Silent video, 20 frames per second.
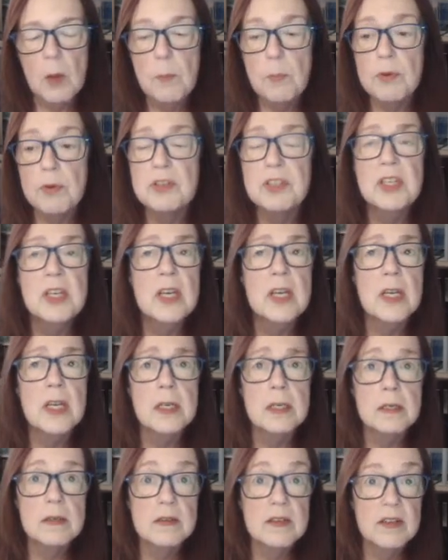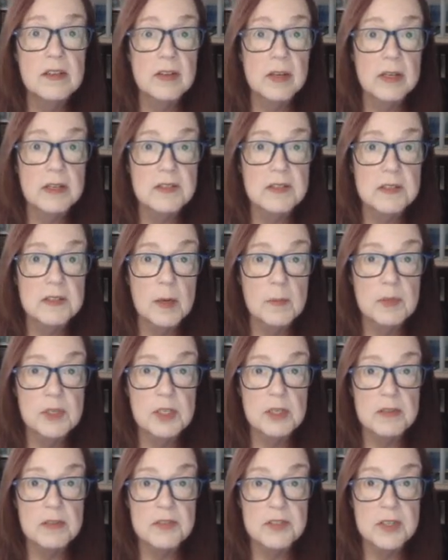Proceed to the
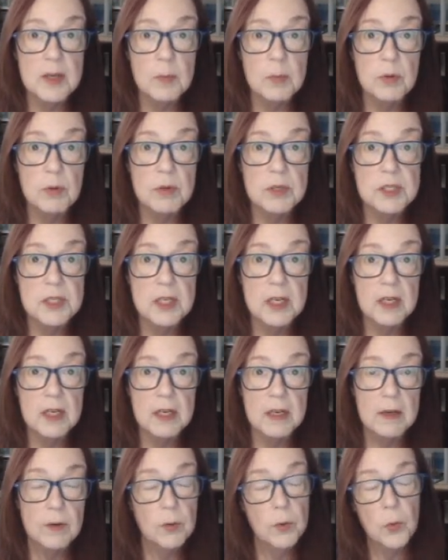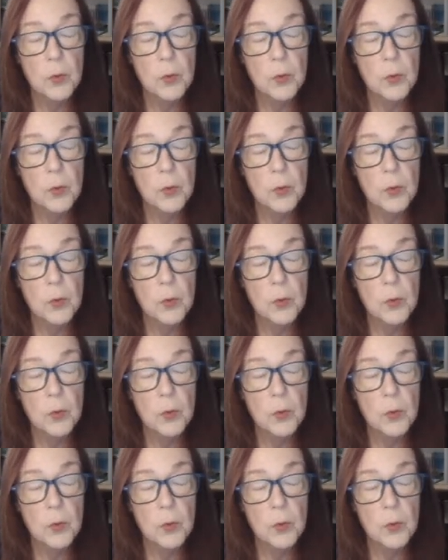consumption subroutine.